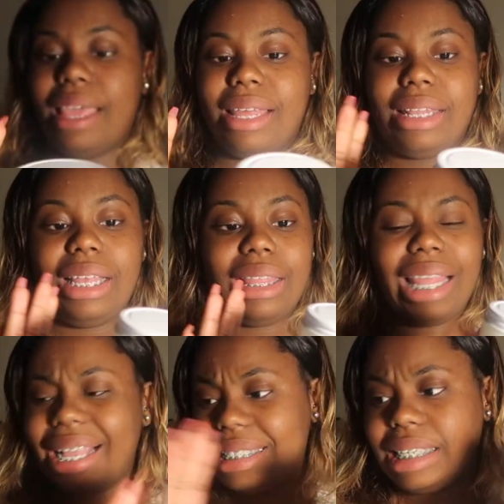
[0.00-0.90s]
and
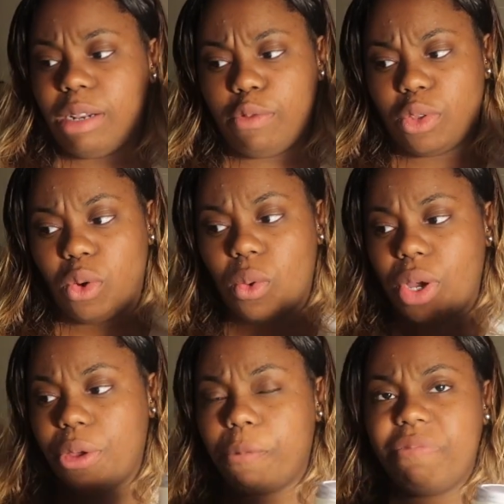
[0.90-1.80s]
like i said for the
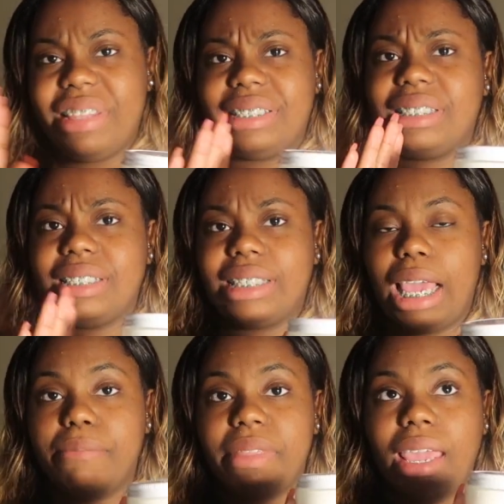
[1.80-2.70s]
oil this is the
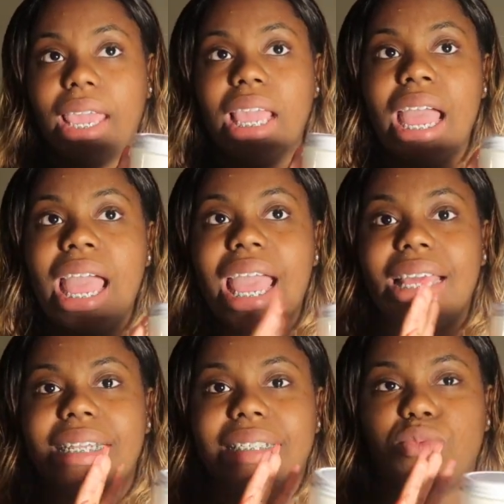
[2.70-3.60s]
same thing
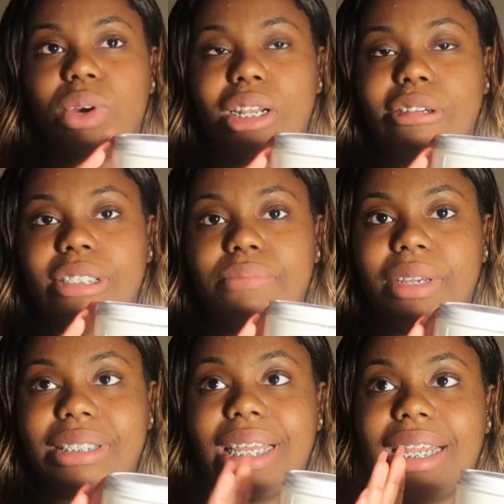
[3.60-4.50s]
it is one of those
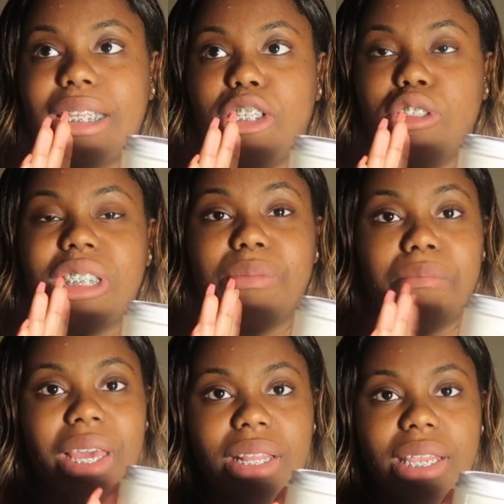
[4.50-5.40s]
smells that you
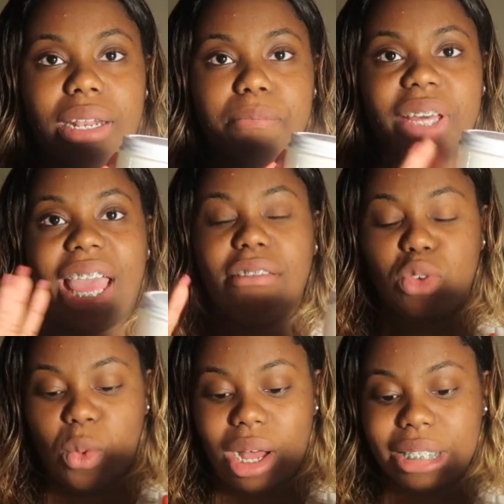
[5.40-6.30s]
smell it but
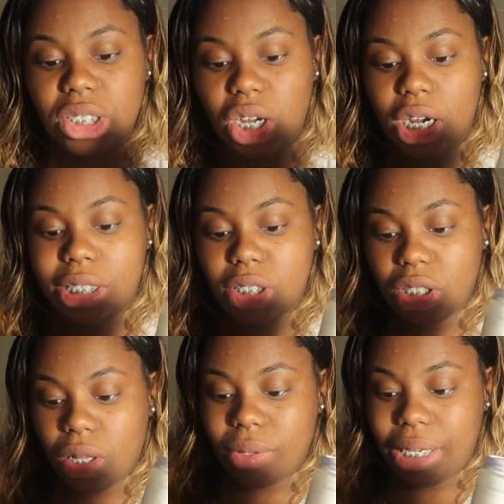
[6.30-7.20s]
after a while starts
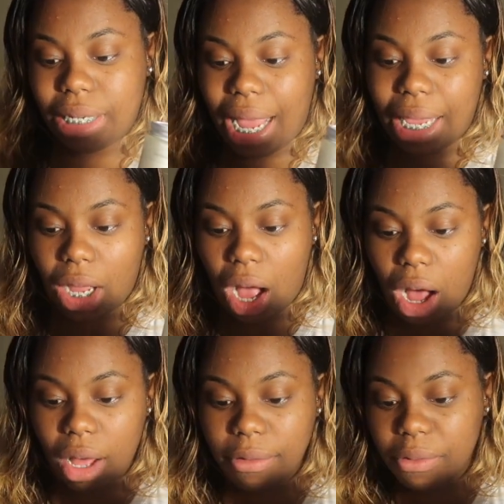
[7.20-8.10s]
slowly dying
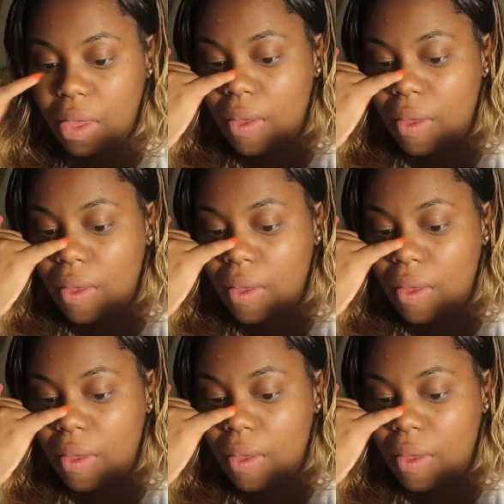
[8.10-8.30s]
off